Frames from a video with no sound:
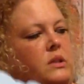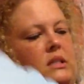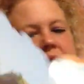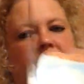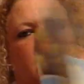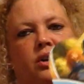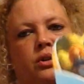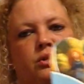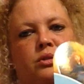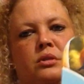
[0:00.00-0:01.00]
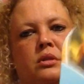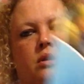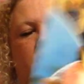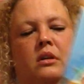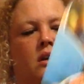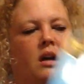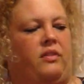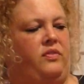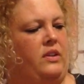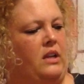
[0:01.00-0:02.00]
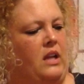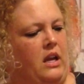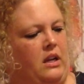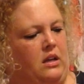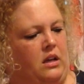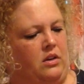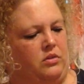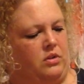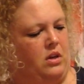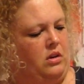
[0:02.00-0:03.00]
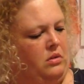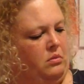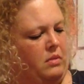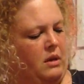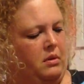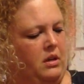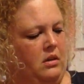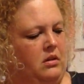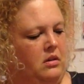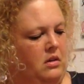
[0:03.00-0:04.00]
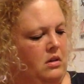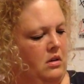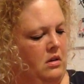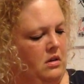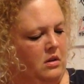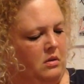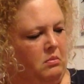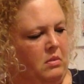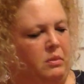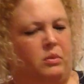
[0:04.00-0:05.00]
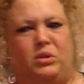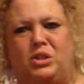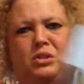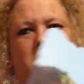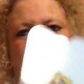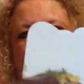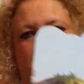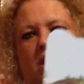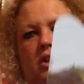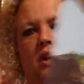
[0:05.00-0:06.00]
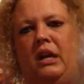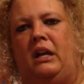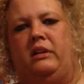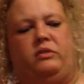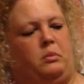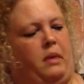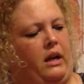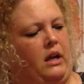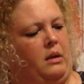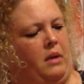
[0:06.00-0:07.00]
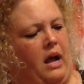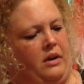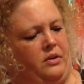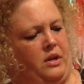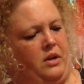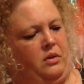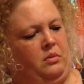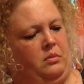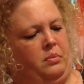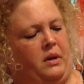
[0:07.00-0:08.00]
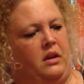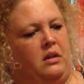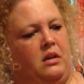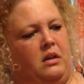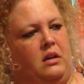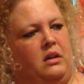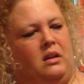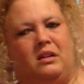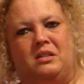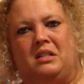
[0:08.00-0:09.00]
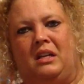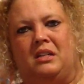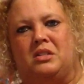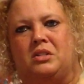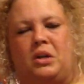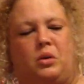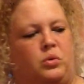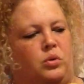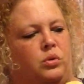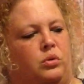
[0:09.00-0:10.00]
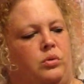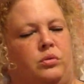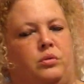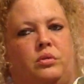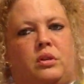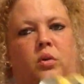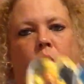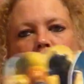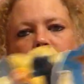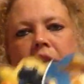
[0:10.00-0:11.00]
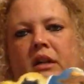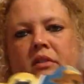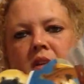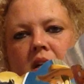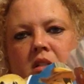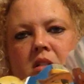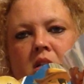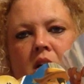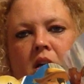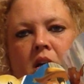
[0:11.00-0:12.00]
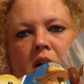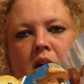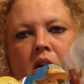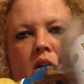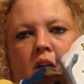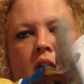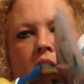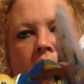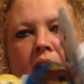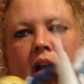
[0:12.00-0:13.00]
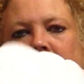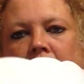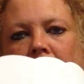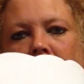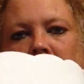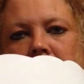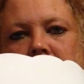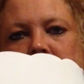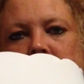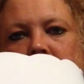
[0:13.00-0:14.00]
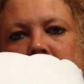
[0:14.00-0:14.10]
with the stickers. I feel like, I don't know, maybe once you stick them down, you can't lift them back up. I don't know, but I just think it's so cool, the quality of these. You get, like, a lot.